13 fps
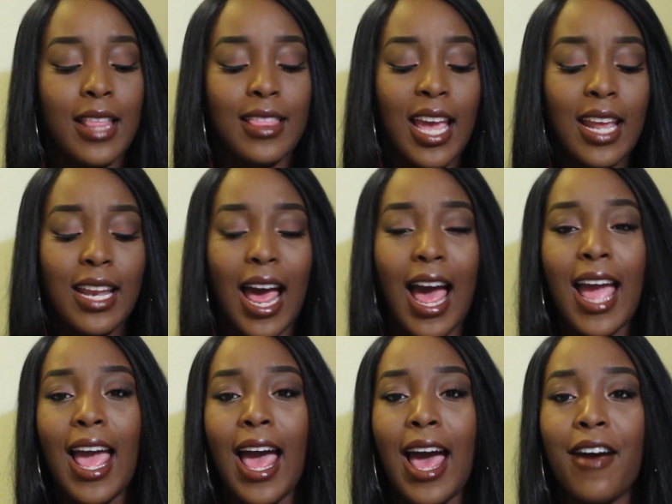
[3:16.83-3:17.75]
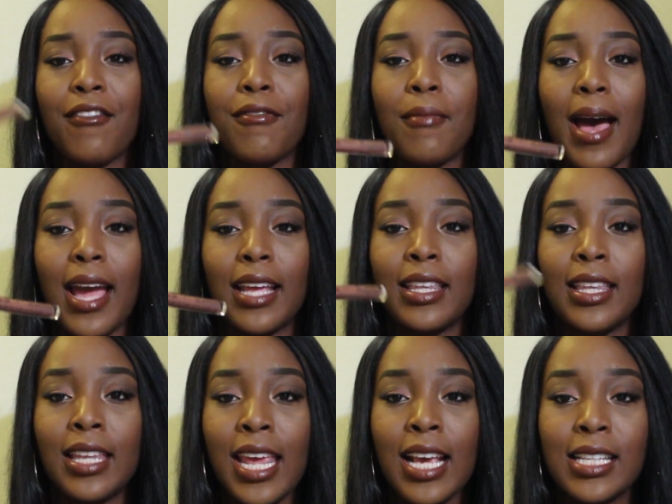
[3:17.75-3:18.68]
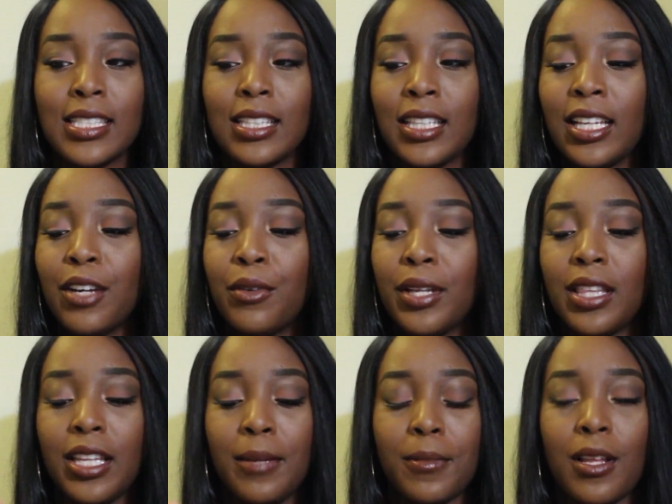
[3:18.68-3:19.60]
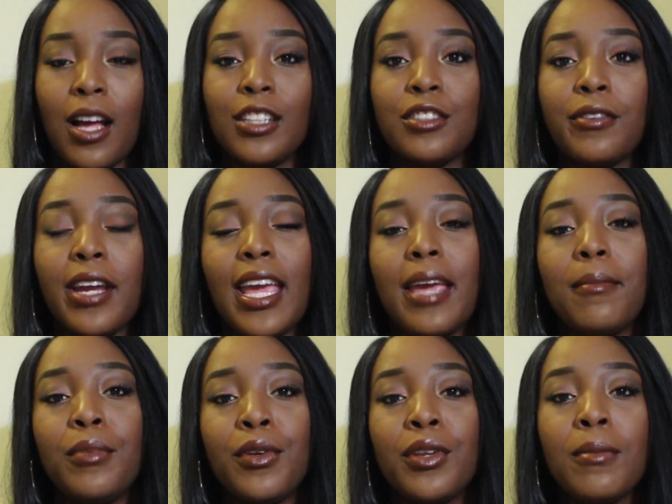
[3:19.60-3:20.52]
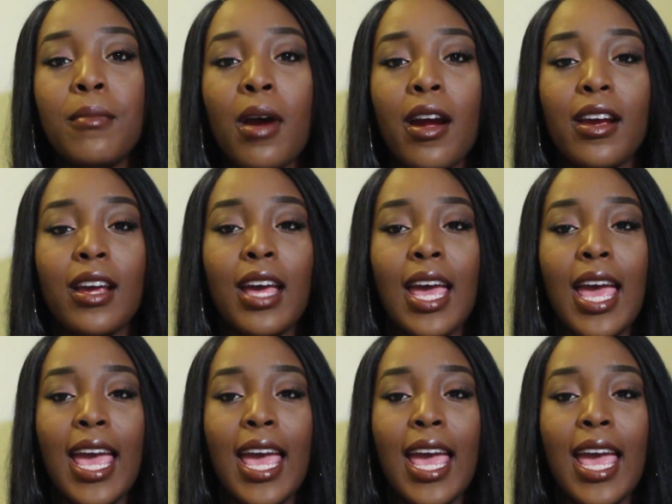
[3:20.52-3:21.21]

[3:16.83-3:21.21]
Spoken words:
Then I have my NYX liquid lip lingerie in Beauty Mark.